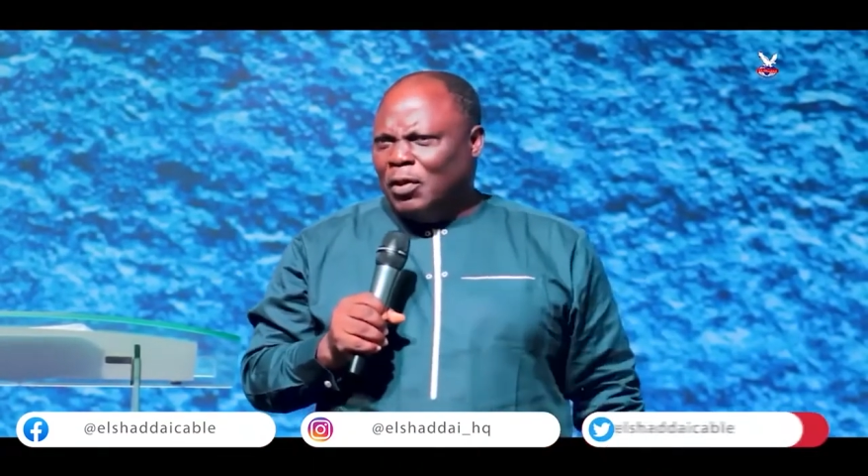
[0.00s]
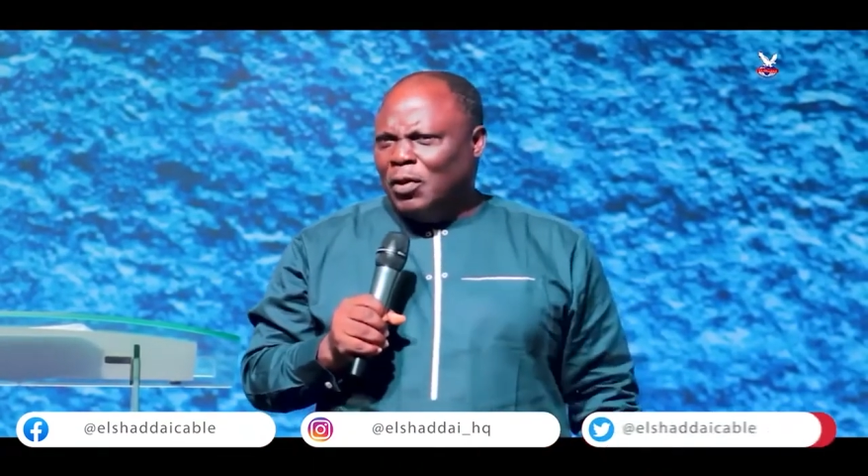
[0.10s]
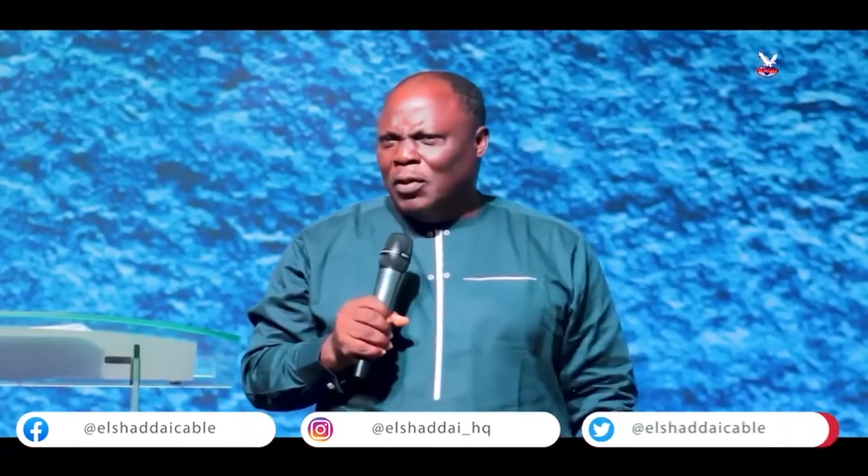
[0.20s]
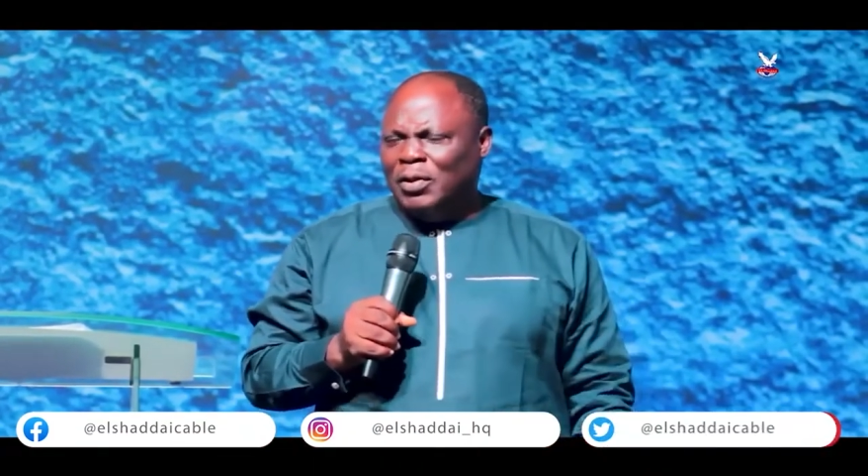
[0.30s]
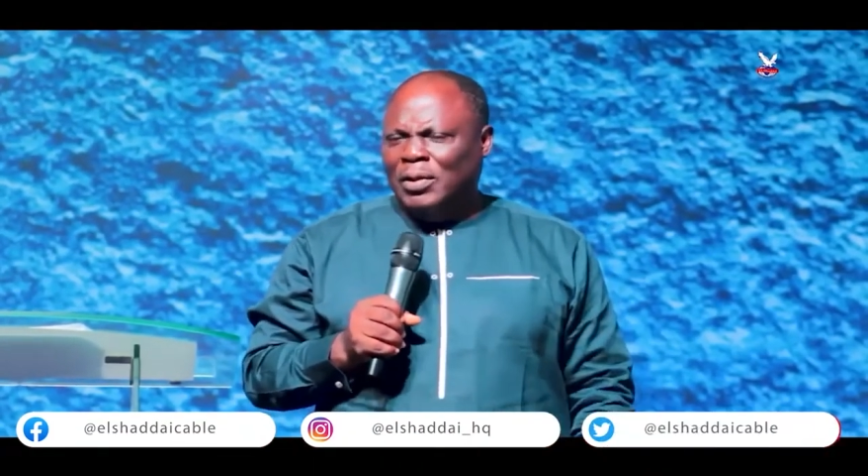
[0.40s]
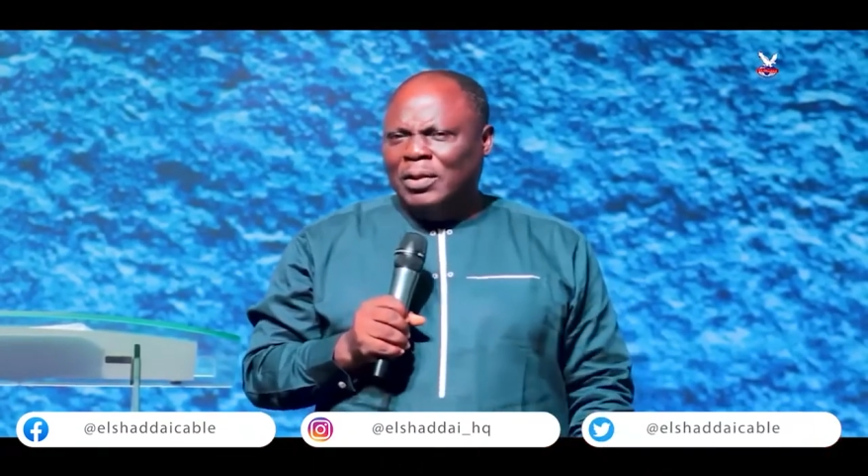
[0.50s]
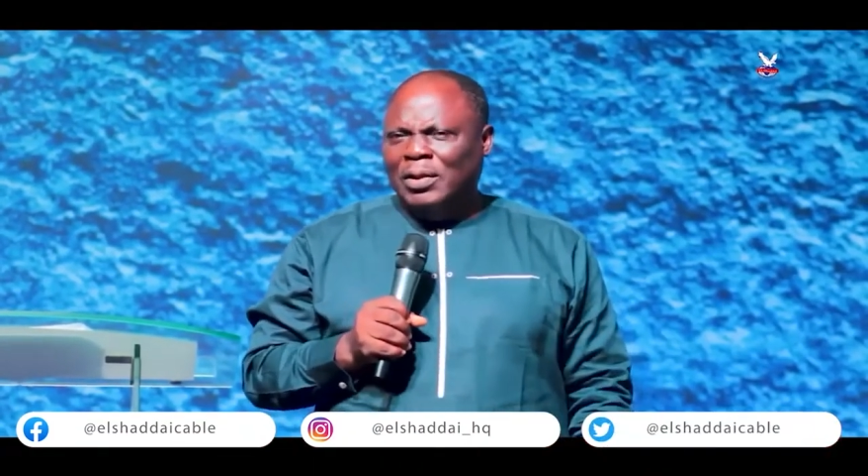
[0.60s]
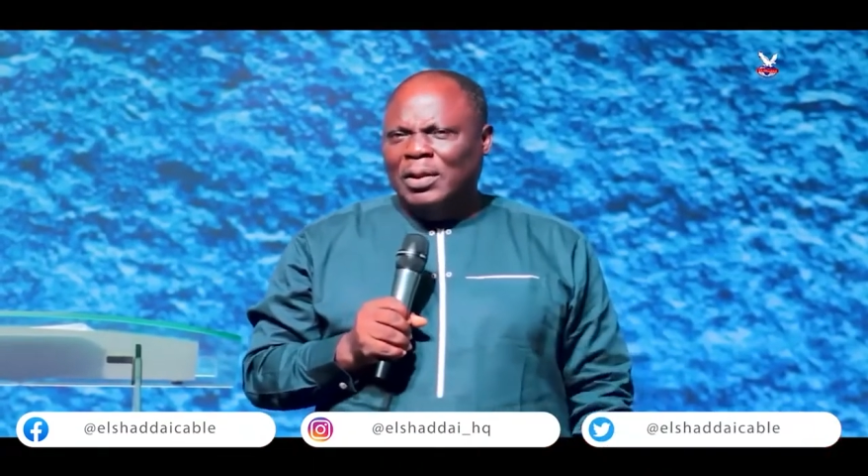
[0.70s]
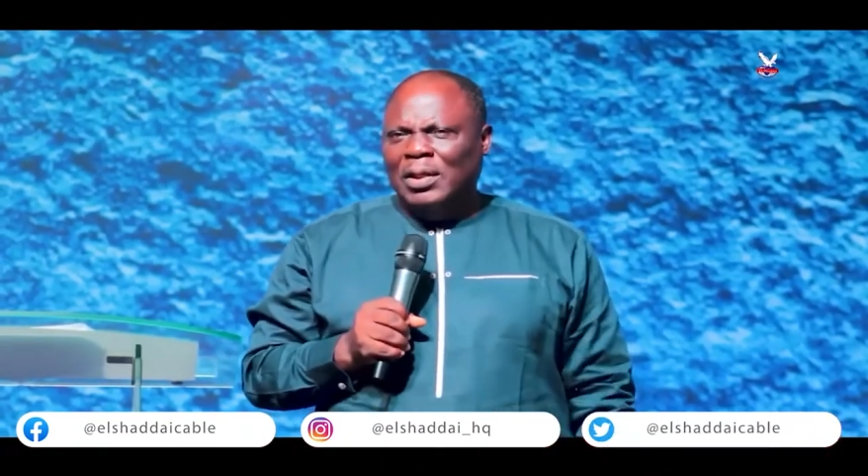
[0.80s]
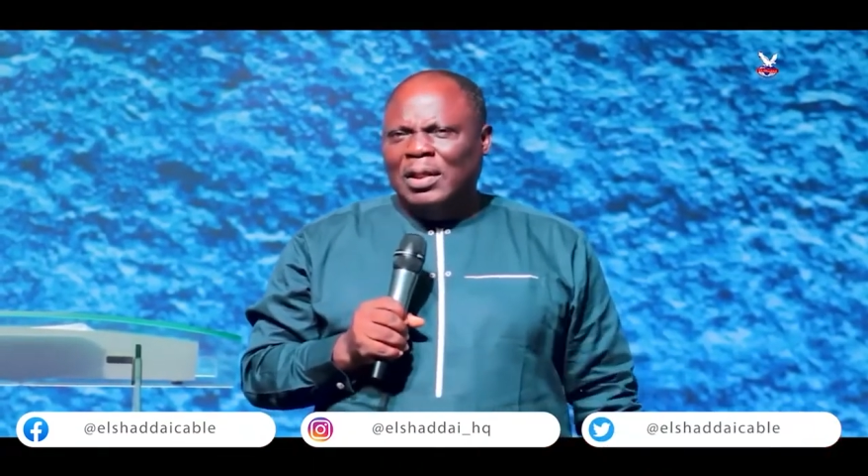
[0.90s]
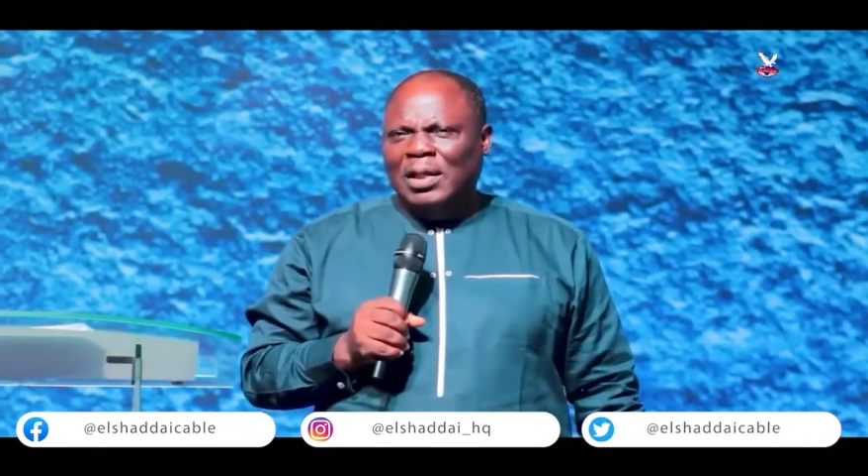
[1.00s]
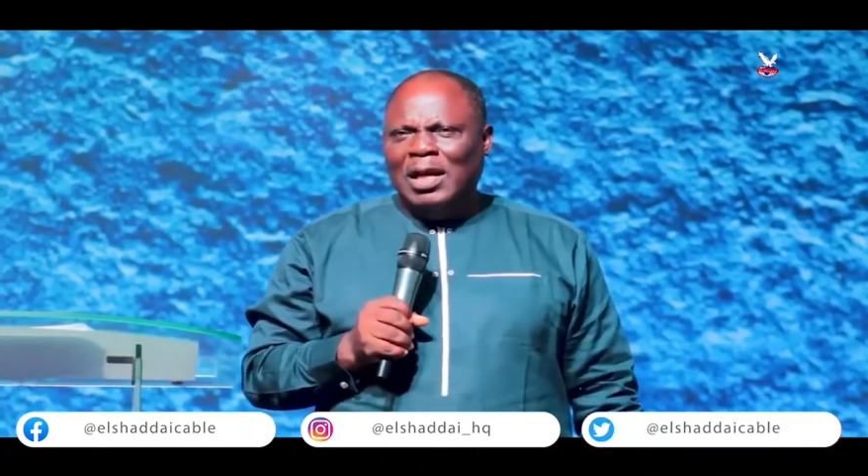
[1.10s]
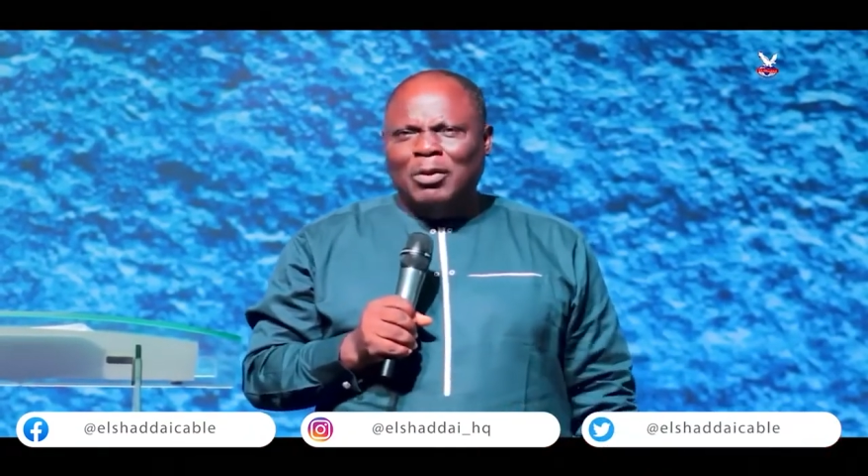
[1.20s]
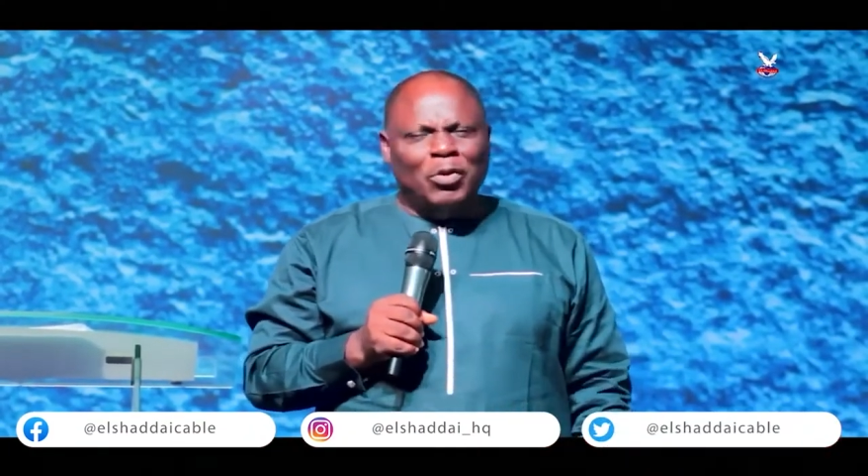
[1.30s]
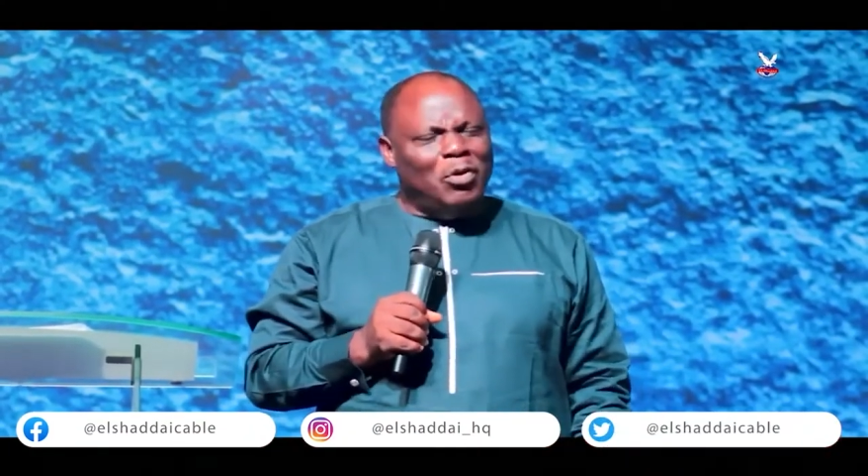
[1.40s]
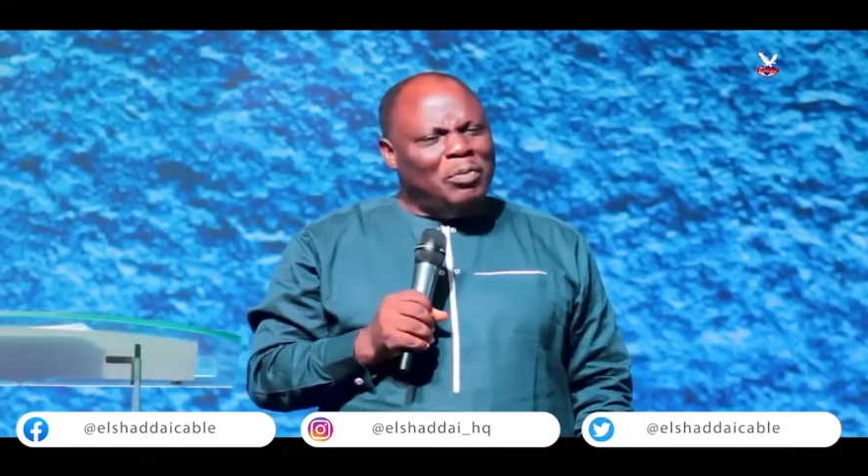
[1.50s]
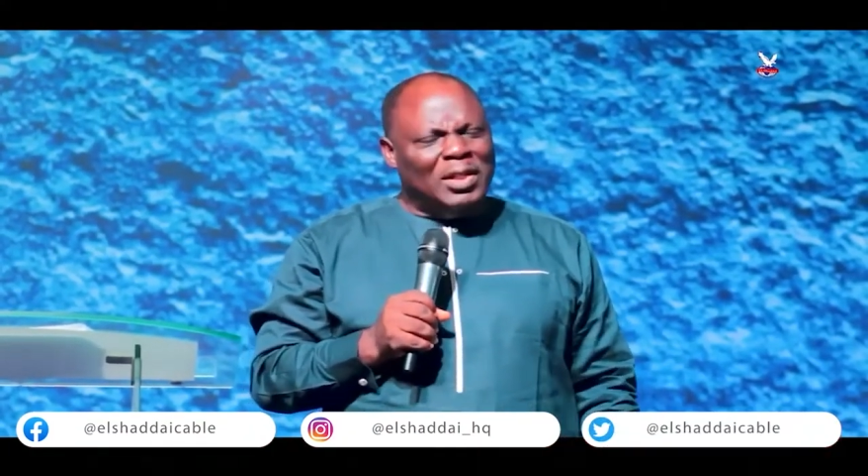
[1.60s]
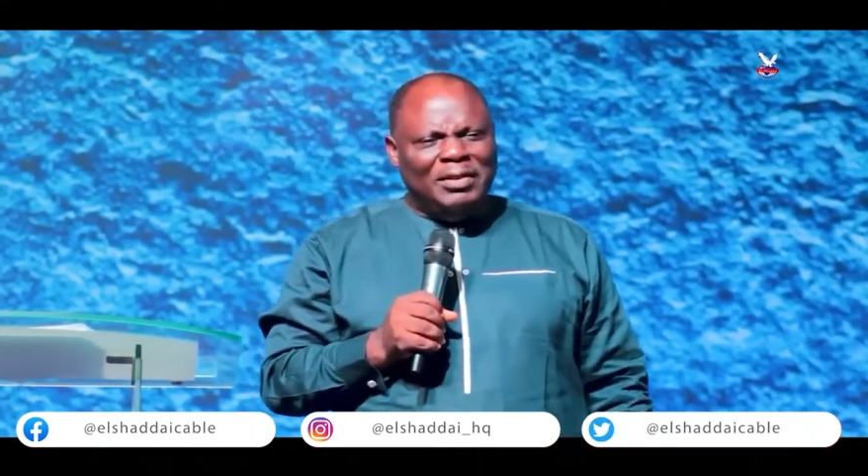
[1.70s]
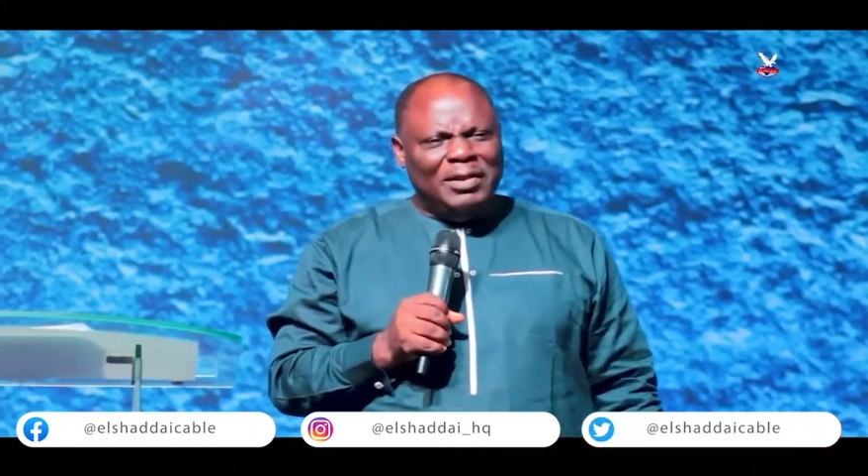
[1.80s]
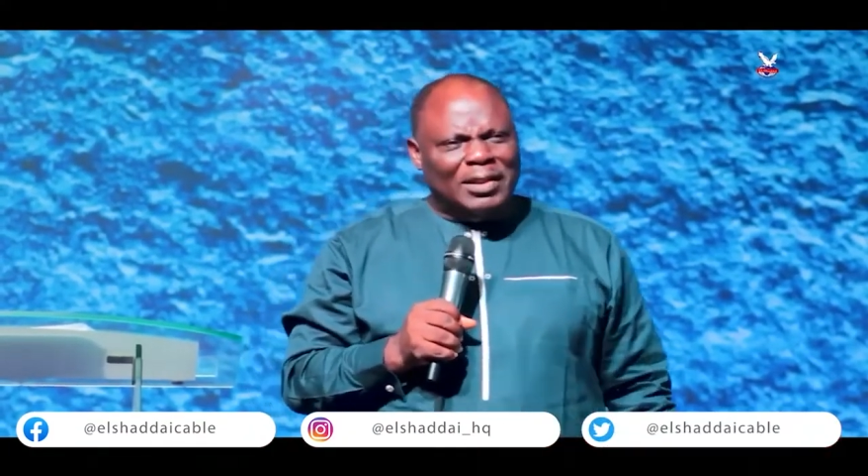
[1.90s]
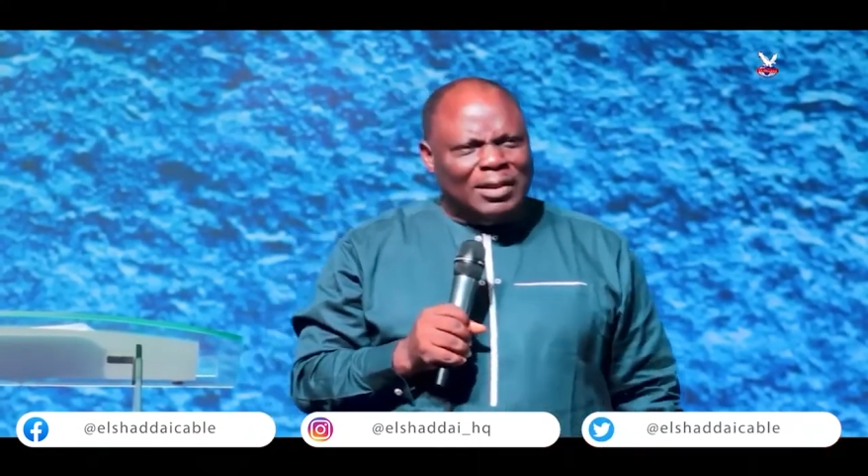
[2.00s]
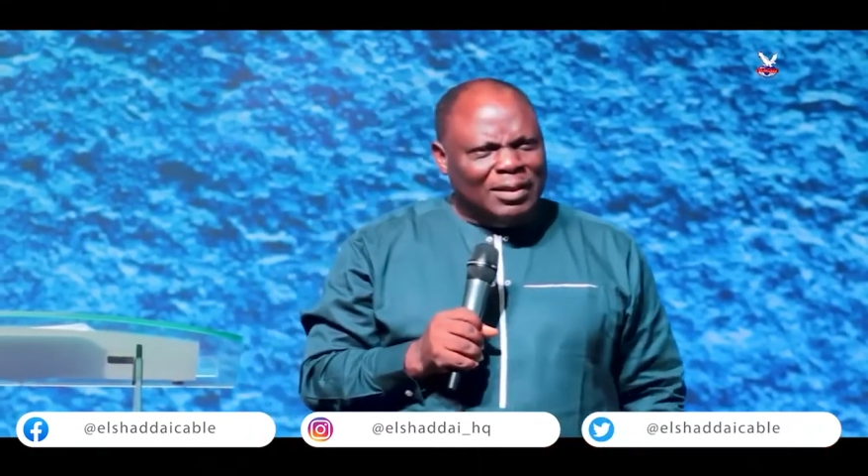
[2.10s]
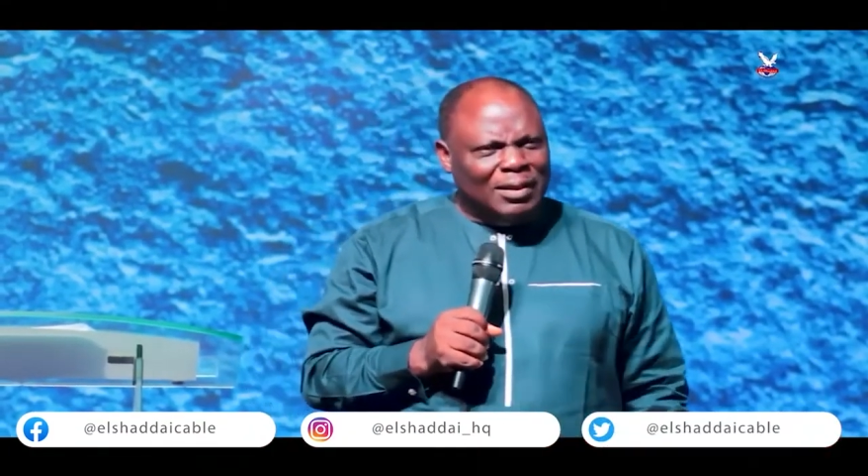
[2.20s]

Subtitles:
Lord. And you won't believe it.